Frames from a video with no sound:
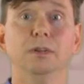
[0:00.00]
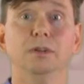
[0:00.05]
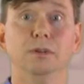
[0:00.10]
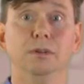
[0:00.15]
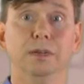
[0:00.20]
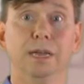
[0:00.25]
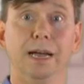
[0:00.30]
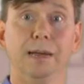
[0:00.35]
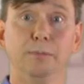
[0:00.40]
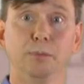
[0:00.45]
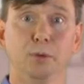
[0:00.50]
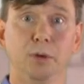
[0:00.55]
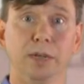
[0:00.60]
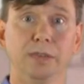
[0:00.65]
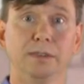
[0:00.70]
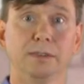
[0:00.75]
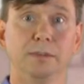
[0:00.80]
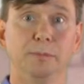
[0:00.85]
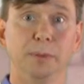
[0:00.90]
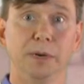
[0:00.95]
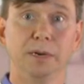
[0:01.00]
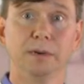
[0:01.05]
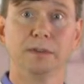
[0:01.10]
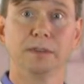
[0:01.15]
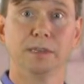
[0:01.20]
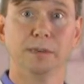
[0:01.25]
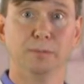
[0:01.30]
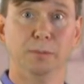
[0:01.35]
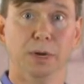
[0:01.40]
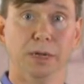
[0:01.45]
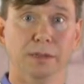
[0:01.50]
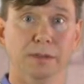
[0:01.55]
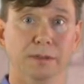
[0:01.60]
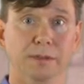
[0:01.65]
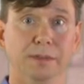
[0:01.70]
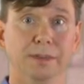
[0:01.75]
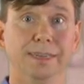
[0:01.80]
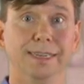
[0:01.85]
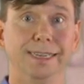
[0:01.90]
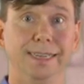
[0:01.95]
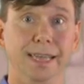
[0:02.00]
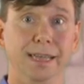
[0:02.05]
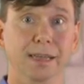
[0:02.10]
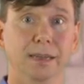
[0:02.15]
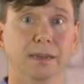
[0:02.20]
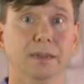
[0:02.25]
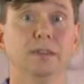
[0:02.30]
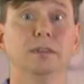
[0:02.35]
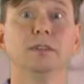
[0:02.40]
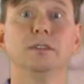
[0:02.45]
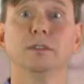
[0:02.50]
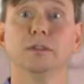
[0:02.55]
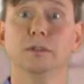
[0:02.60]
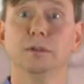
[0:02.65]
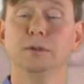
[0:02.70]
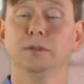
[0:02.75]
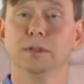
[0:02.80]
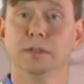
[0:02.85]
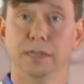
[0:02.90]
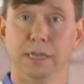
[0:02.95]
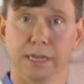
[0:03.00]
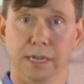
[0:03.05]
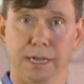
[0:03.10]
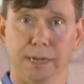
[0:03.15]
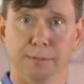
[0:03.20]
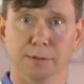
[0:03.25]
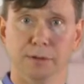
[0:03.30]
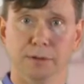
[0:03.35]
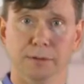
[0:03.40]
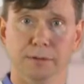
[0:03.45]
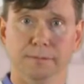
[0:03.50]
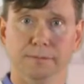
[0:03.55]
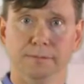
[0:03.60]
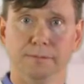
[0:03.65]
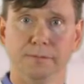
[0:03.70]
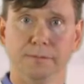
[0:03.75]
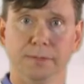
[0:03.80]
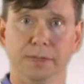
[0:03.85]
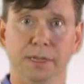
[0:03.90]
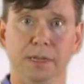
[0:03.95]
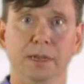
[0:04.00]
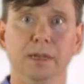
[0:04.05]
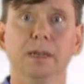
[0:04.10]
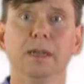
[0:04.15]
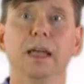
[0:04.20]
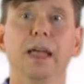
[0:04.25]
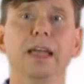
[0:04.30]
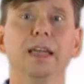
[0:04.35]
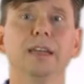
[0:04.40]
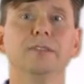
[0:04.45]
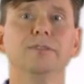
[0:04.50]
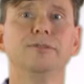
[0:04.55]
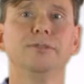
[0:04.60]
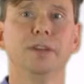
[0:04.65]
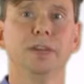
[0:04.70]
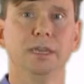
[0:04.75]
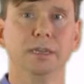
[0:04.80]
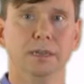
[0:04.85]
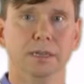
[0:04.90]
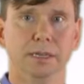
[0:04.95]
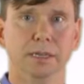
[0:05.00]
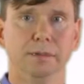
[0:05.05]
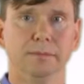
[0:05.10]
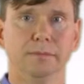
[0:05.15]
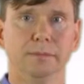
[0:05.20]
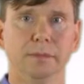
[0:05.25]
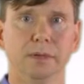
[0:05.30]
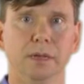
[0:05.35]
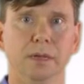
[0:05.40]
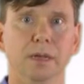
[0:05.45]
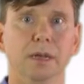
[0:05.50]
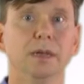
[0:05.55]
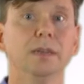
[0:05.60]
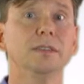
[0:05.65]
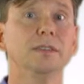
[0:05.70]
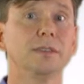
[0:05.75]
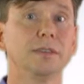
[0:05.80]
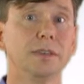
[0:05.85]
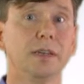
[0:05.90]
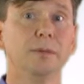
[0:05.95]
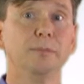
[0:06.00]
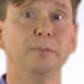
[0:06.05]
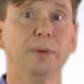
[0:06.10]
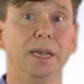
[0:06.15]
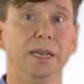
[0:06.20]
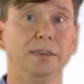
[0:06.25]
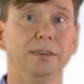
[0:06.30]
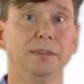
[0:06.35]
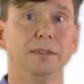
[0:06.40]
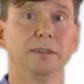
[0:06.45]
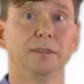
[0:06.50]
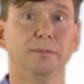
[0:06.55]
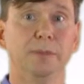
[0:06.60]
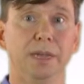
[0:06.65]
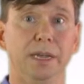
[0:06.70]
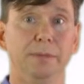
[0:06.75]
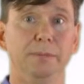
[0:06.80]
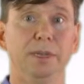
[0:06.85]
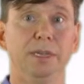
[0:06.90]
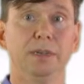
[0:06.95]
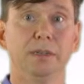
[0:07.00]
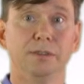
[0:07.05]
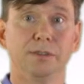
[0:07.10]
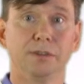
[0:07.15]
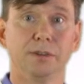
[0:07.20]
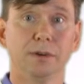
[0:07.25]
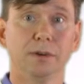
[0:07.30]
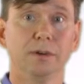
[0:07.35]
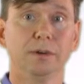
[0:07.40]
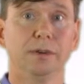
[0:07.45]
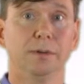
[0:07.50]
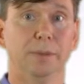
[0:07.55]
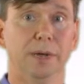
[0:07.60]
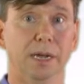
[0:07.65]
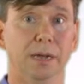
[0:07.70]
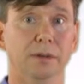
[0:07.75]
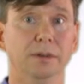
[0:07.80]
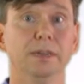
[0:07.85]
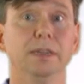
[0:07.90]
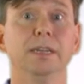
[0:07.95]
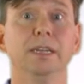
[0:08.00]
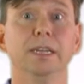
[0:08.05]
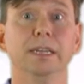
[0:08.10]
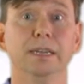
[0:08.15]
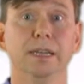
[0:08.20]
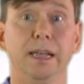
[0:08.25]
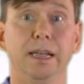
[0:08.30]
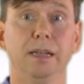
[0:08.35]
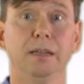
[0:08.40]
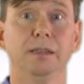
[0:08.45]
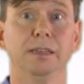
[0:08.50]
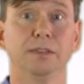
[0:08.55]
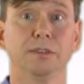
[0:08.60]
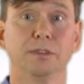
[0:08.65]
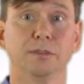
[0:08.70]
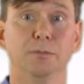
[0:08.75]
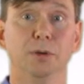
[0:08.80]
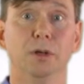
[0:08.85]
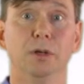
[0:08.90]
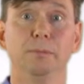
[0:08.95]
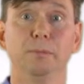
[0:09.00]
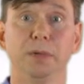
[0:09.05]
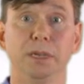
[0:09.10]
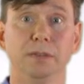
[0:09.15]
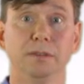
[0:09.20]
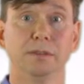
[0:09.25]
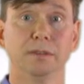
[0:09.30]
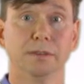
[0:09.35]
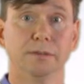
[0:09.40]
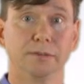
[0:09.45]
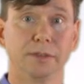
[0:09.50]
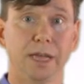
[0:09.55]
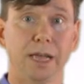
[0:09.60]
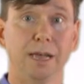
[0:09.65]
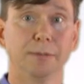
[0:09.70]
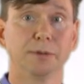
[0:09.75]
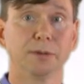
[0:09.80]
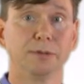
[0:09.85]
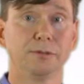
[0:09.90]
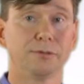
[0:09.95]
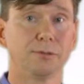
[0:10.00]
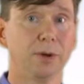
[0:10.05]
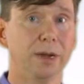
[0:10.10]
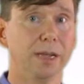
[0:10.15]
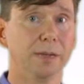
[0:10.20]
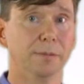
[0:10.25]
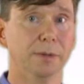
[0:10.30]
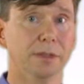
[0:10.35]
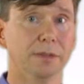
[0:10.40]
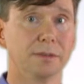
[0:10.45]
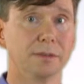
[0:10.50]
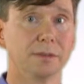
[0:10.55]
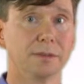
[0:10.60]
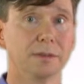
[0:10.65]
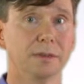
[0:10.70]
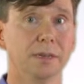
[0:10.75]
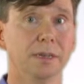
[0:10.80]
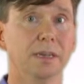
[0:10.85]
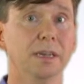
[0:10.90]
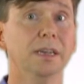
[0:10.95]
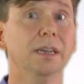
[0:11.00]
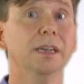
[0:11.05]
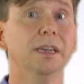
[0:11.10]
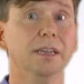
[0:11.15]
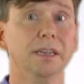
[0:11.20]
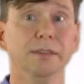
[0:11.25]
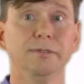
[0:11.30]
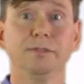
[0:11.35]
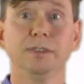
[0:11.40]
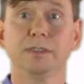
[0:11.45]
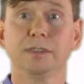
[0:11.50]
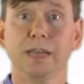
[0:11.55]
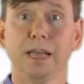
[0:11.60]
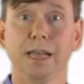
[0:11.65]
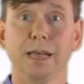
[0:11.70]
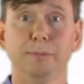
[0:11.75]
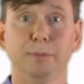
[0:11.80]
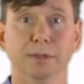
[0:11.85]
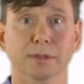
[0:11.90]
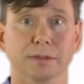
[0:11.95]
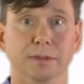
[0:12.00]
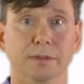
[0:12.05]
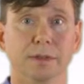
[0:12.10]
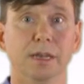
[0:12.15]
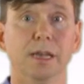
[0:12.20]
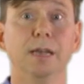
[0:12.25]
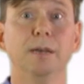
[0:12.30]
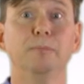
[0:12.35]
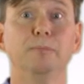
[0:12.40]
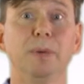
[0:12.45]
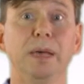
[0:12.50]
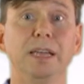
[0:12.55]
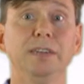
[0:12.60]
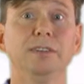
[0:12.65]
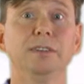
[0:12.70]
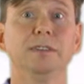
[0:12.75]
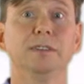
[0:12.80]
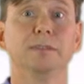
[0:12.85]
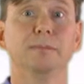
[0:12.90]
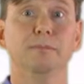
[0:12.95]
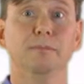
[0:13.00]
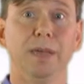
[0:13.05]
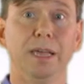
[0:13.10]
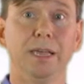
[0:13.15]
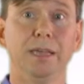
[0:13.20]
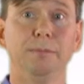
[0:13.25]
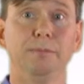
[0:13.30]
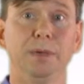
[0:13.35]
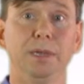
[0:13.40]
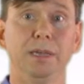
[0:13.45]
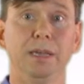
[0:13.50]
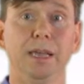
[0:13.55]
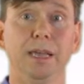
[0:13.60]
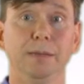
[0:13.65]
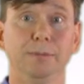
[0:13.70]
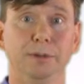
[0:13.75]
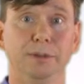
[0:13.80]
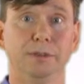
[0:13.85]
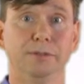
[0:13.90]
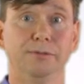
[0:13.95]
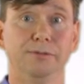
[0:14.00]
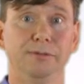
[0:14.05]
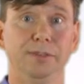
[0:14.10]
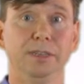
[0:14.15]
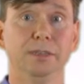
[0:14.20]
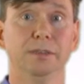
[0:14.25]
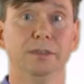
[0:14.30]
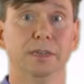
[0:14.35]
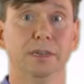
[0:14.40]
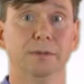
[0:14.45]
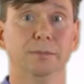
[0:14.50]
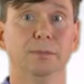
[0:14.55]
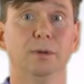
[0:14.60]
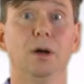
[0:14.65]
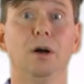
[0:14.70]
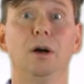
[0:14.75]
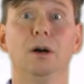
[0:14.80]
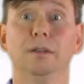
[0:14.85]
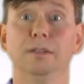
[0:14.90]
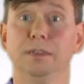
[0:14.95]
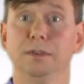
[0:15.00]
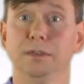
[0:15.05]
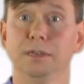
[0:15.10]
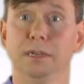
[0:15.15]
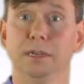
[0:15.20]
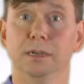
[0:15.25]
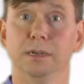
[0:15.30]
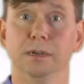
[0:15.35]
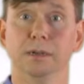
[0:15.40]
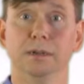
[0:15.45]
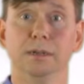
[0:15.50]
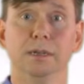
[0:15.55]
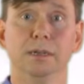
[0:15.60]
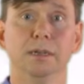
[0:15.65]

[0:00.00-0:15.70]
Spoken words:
Do not press the piercing buttons again to loosen the capsule. And finally, some patients may be concerned about inhaling small pieces of capsule fragments. If this happens, patients may be able to feel them on their tongue.